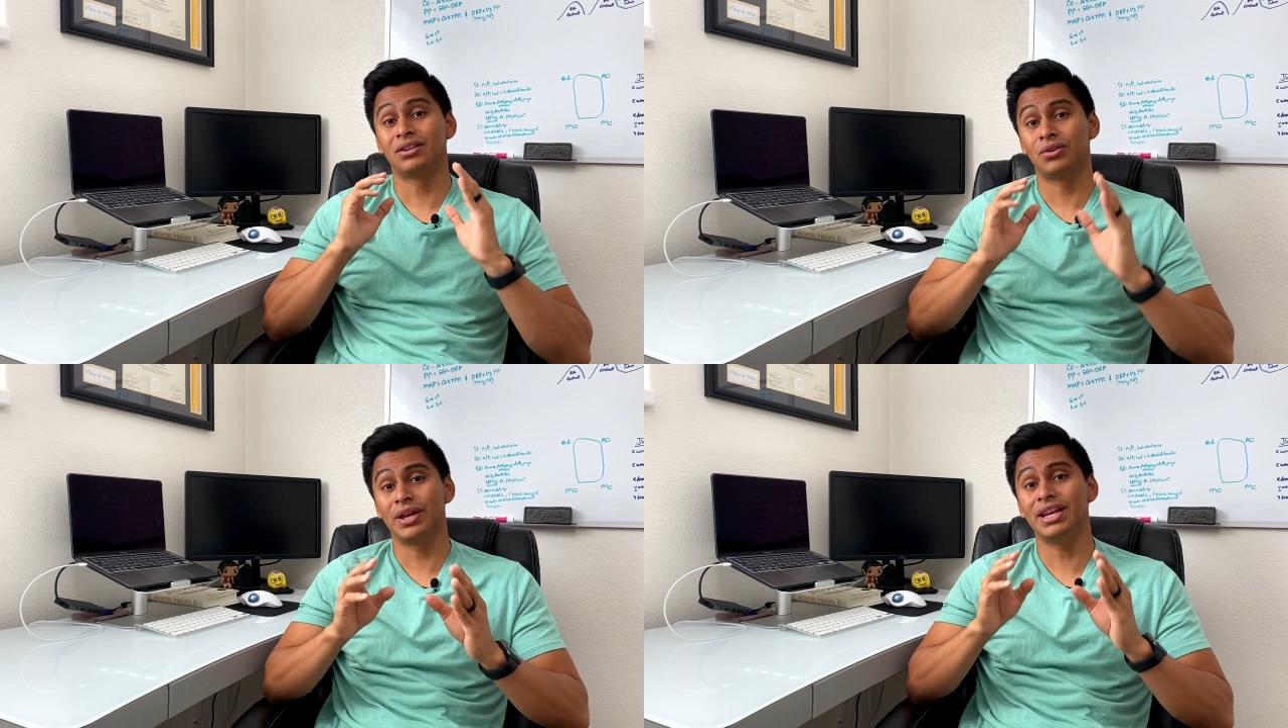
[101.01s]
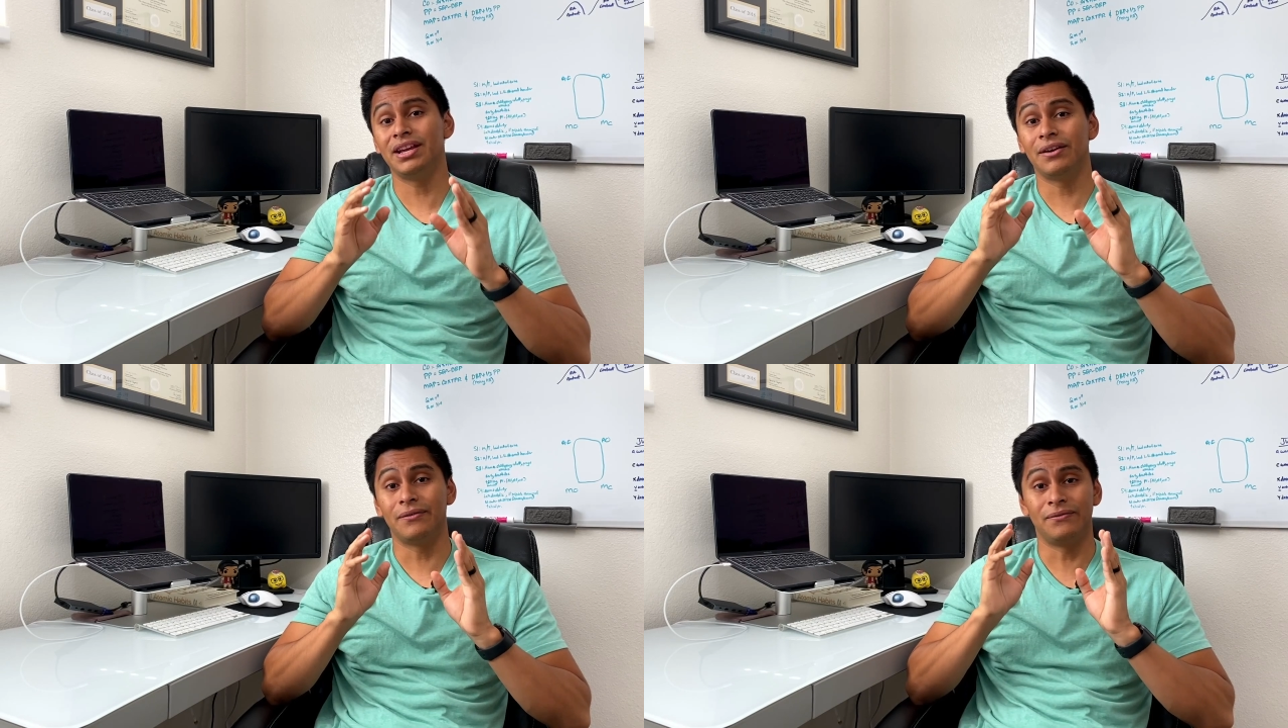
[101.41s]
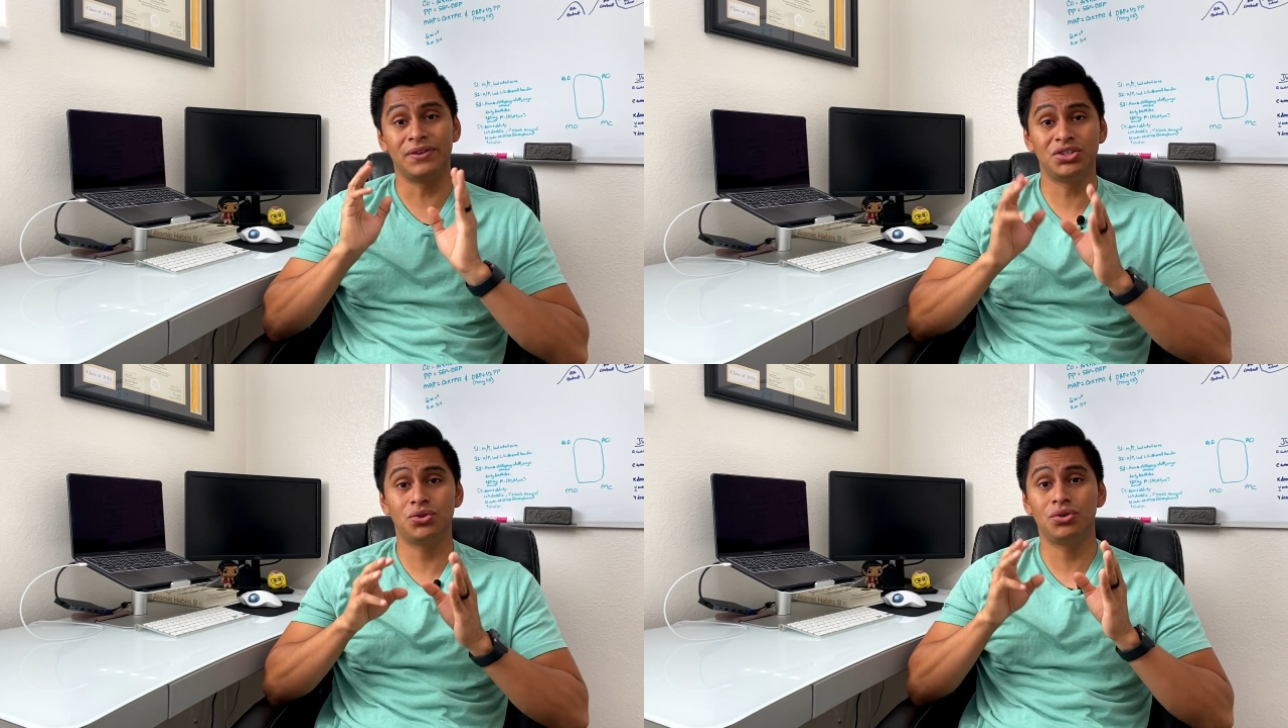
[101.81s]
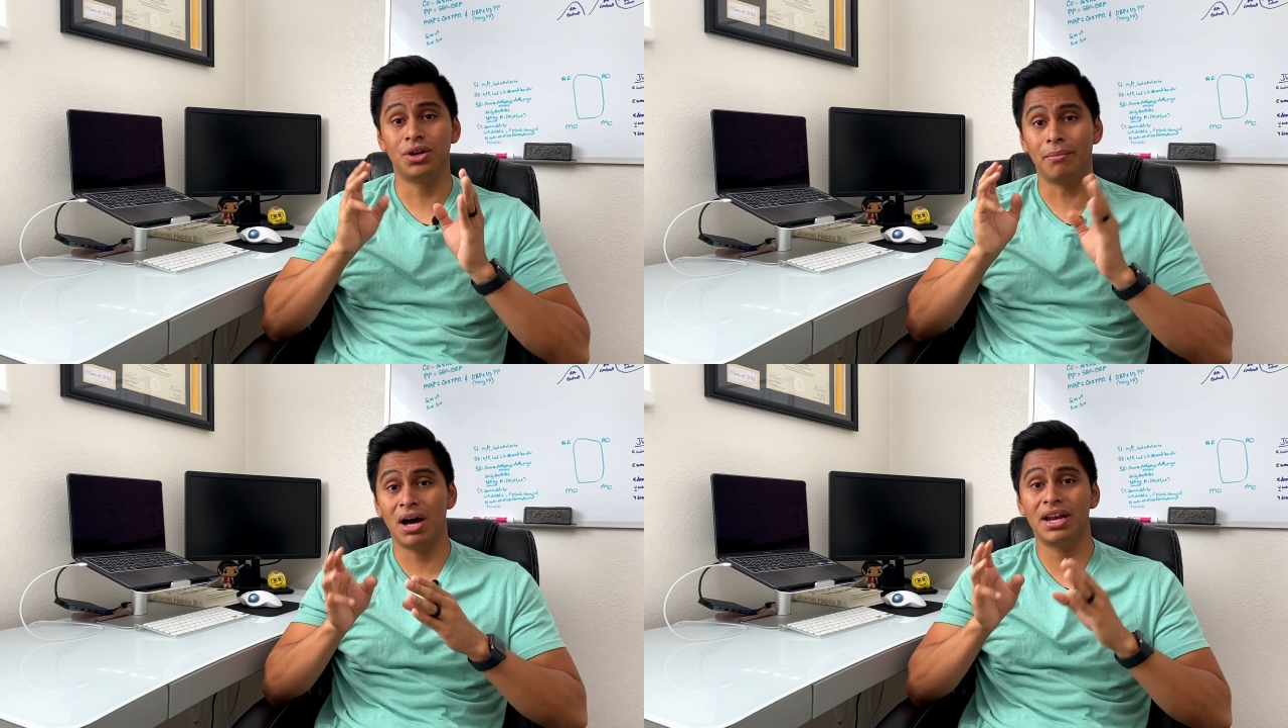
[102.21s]
creating visual
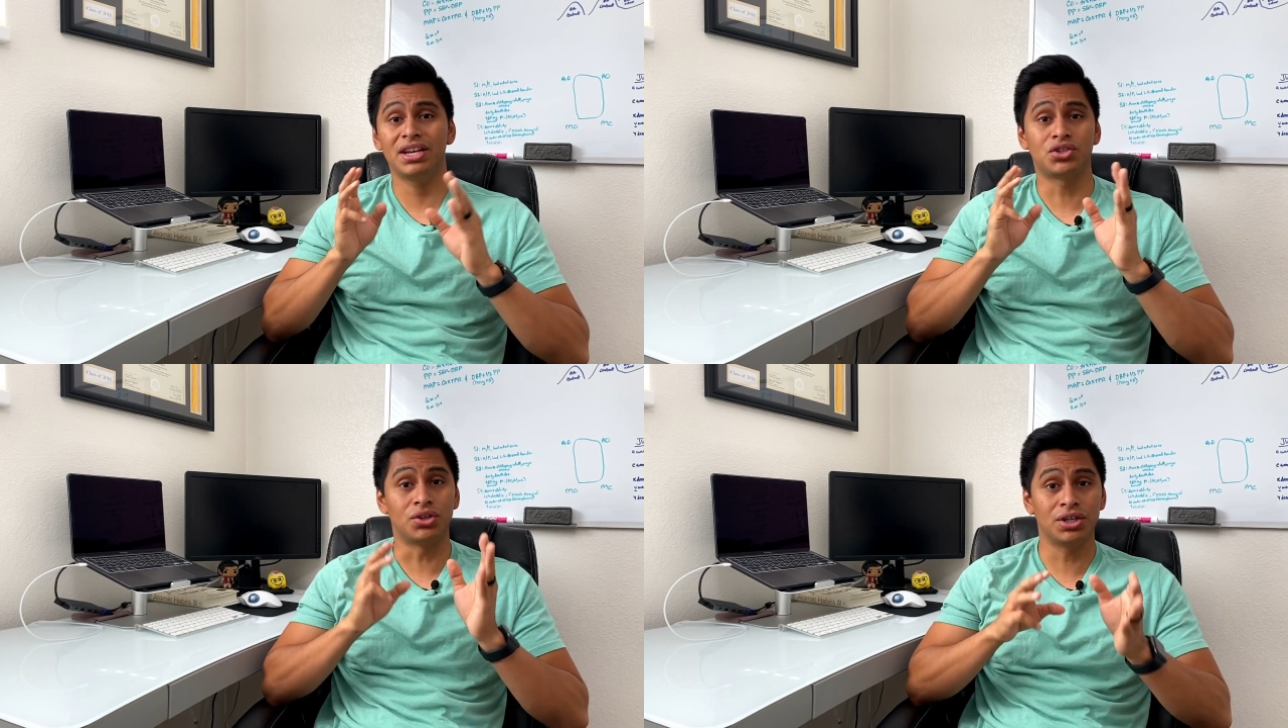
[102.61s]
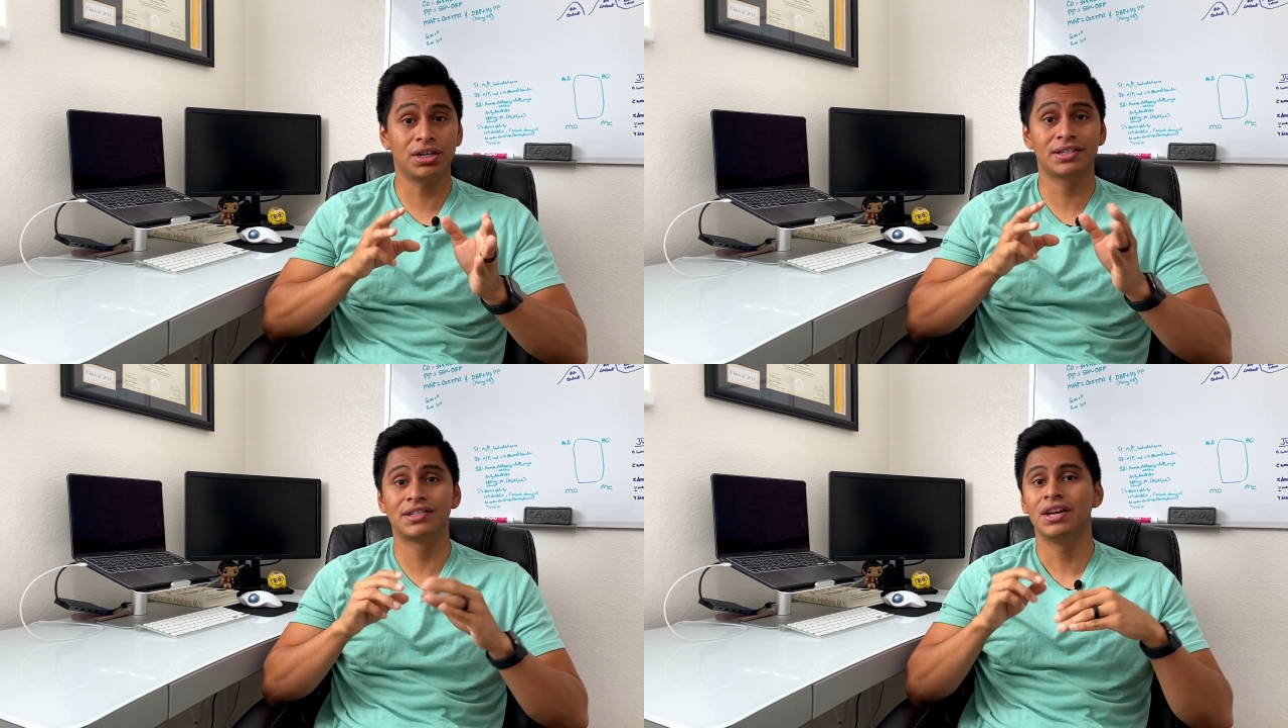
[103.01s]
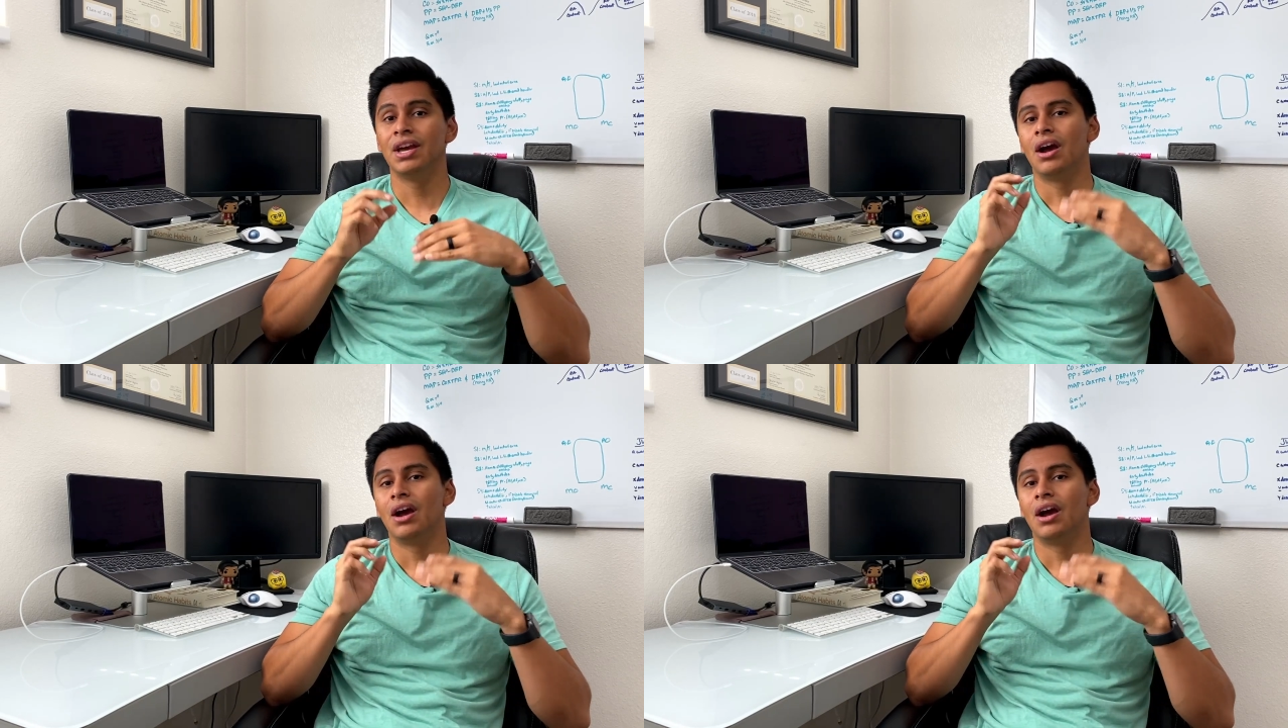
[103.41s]
mnemonics or hooks